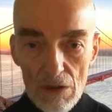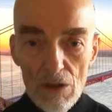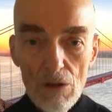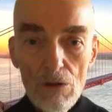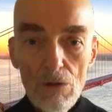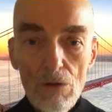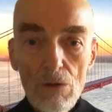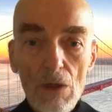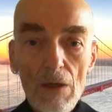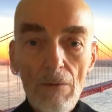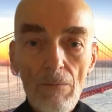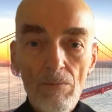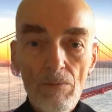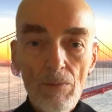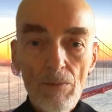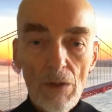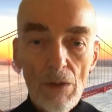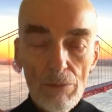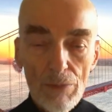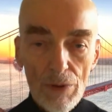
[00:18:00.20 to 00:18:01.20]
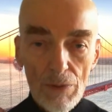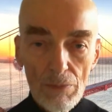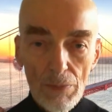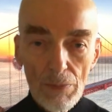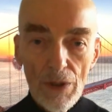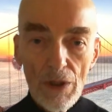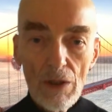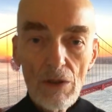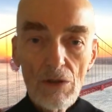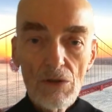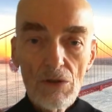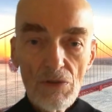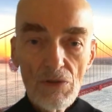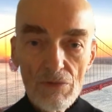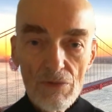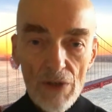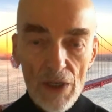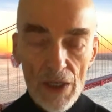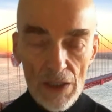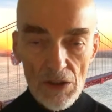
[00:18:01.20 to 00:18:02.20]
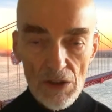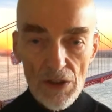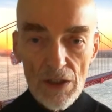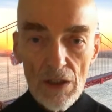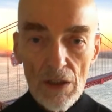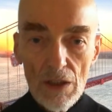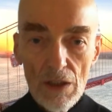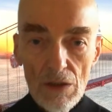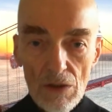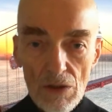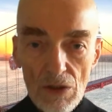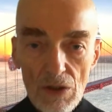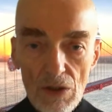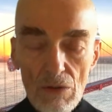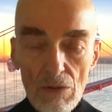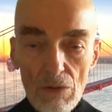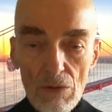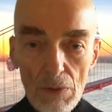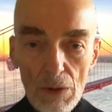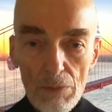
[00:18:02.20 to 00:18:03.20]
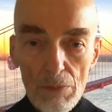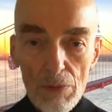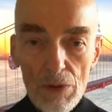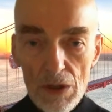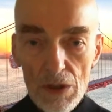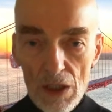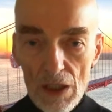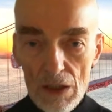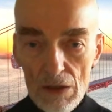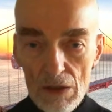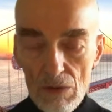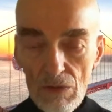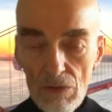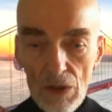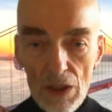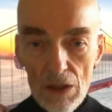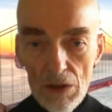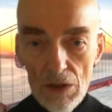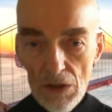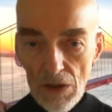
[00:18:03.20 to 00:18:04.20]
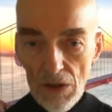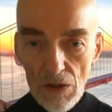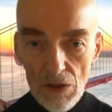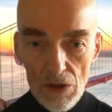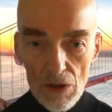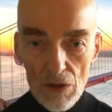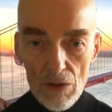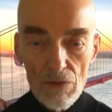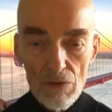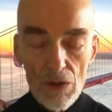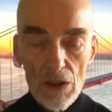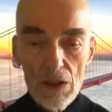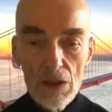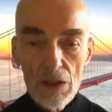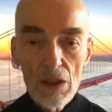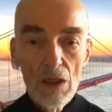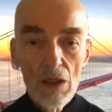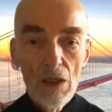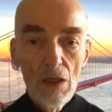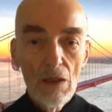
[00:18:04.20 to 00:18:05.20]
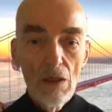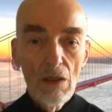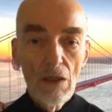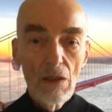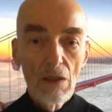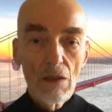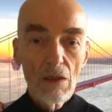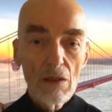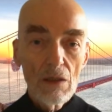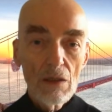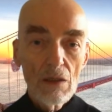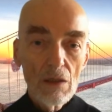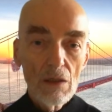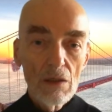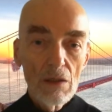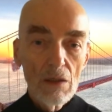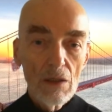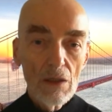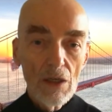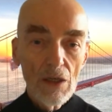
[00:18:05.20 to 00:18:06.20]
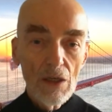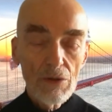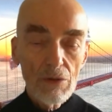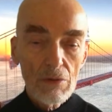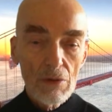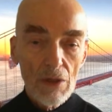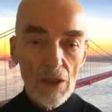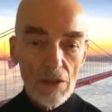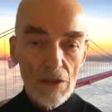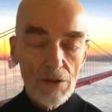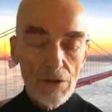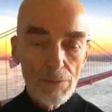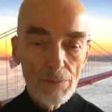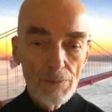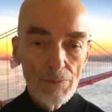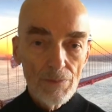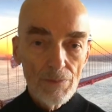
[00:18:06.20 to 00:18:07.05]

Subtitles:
to prepare some vaccines that would be protective against the Soviet anthrax.